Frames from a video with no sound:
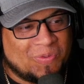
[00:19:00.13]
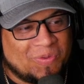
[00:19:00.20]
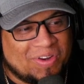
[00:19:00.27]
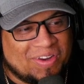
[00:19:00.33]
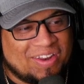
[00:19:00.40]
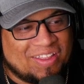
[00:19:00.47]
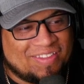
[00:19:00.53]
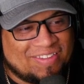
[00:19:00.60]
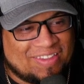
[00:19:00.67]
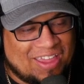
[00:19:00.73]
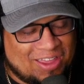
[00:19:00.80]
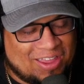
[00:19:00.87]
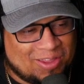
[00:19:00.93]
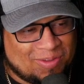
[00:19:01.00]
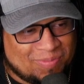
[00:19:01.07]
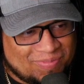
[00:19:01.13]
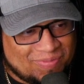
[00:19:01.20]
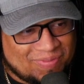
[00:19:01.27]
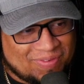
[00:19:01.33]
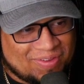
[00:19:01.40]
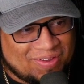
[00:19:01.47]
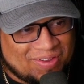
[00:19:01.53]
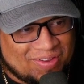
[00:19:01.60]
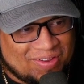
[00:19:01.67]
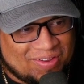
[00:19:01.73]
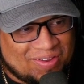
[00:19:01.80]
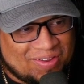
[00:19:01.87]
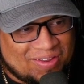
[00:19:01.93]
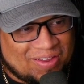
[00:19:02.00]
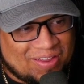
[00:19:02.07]
this game
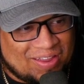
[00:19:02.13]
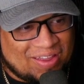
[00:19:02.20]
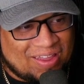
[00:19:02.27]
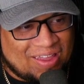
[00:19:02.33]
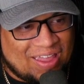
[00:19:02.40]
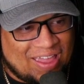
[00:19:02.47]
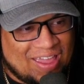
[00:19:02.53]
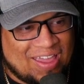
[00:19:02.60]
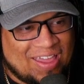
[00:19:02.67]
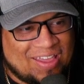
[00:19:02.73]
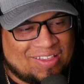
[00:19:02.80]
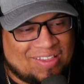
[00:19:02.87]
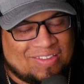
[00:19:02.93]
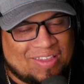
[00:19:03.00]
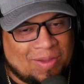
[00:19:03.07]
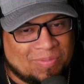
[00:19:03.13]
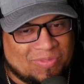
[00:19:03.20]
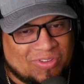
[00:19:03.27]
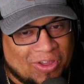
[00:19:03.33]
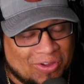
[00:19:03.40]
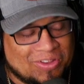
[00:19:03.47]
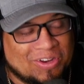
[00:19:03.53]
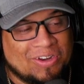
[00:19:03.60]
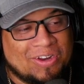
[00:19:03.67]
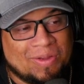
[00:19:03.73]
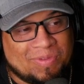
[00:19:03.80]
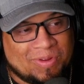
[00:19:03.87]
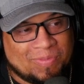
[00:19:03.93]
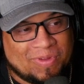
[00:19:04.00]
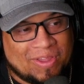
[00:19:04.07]
as I'm talking it up
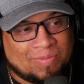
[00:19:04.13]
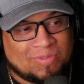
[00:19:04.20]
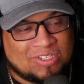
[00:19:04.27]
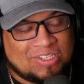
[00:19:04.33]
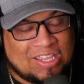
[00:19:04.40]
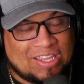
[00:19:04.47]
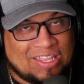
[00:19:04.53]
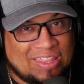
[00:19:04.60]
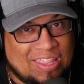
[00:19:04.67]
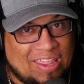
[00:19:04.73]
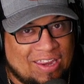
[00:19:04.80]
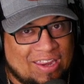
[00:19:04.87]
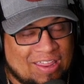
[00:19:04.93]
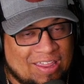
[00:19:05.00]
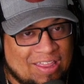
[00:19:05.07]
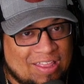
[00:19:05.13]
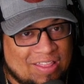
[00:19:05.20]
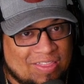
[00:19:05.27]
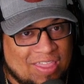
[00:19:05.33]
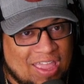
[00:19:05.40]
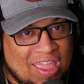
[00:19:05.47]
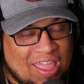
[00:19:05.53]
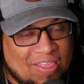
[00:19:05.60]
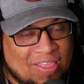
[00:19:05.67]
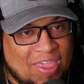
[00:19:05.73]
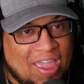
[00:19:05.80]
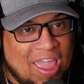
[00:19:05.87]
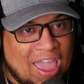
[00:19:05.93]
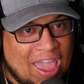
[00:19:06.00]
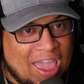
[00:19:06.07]
to be. I'm just thinking like they
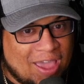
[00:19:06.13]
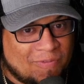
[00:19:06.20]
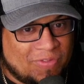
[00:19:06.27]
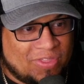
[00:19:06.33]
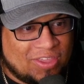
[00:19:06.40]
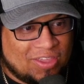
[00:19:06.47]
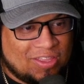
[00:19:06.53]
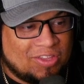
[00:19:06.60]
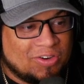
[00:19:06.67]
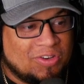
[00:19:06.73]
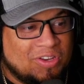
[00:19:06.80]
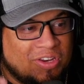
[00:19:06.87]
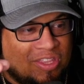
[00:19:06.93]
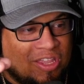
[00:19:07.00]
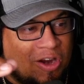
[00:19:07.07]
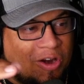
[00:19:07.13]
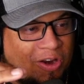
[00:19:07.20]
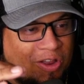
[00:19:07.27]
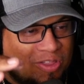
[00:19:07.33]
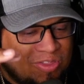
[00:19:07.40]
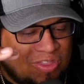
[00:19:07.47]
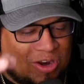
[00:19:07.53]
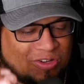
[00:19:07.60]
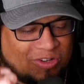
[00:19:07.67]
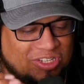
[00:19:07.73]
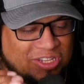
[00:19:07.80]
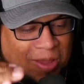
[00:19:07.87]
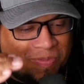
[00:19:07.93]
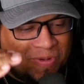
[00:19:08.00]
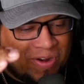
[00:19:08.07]
have they're
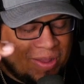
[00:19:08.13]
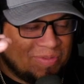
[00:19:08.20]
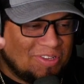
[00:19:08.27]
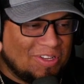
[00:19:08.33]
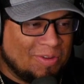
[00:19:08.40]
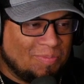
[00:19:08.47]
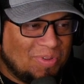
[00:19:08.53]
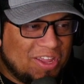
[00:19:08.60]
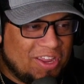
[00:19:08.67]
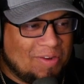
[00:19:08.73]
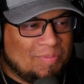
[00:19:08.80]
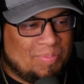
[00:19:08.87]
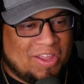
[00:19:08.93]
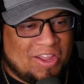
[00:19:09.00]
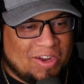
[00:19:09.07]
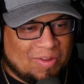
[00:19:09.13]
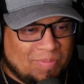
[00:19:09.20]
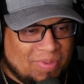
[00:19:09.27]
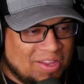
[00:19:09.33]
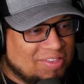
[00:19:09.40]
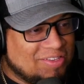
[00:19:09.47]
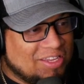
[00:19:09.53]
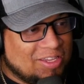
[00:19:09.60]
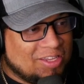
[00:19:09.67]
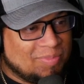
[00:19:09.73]
stepping up to the plate and playing a big team.